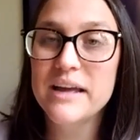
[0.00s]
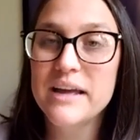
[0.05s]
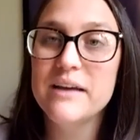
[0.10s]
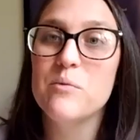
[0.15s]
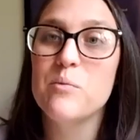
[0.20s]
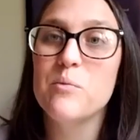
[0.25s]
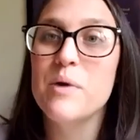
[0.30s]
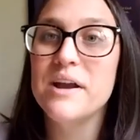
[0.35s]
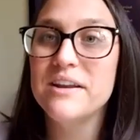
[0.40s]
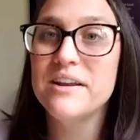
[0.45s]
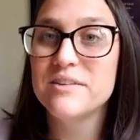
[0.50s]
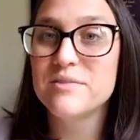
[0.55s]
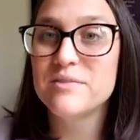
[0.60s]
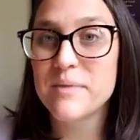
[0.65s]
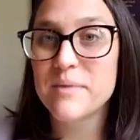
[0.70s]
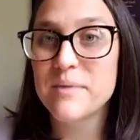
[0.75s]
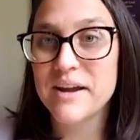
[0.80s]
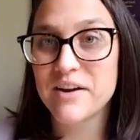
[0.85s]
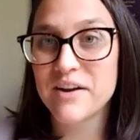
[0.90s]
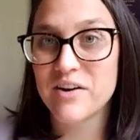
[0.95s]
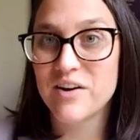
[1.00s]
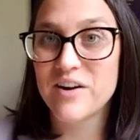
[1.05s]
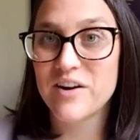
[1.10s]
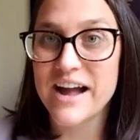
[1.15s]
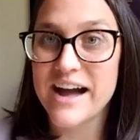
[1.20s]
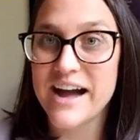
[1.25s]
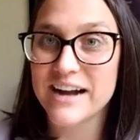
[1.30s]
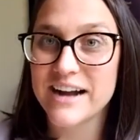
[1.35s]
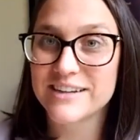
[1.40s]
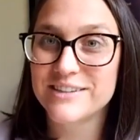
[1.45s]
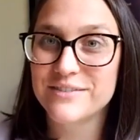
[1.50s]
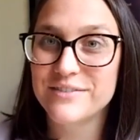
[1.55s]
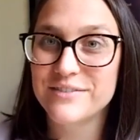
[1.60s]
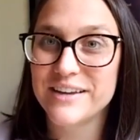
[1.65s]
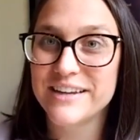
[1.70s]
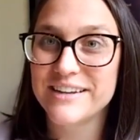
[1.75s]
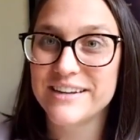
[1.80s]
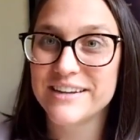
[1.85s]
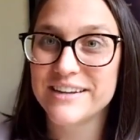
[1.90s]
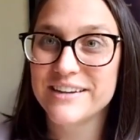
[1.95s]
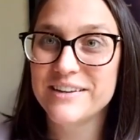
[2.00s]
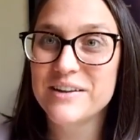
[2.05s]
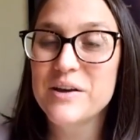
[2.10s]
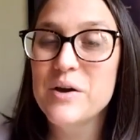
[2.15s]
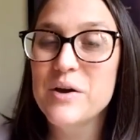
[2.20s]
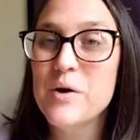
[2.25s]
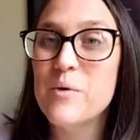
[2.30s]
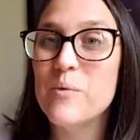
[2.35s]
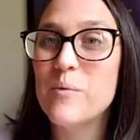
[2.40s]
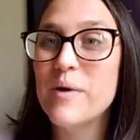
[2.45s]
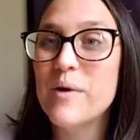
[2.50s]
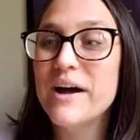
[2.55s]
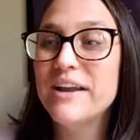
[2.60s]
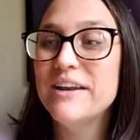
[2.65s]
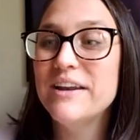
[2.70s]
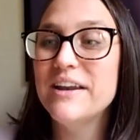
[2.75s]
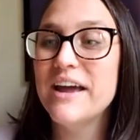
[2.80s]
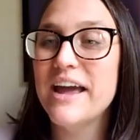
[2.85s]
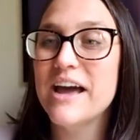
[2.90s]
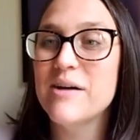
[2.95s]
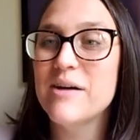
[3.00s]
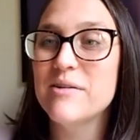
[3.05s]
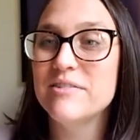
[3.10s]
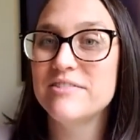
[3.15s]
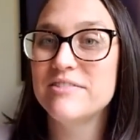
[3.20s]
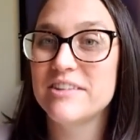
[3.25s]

when is my heart activated? When is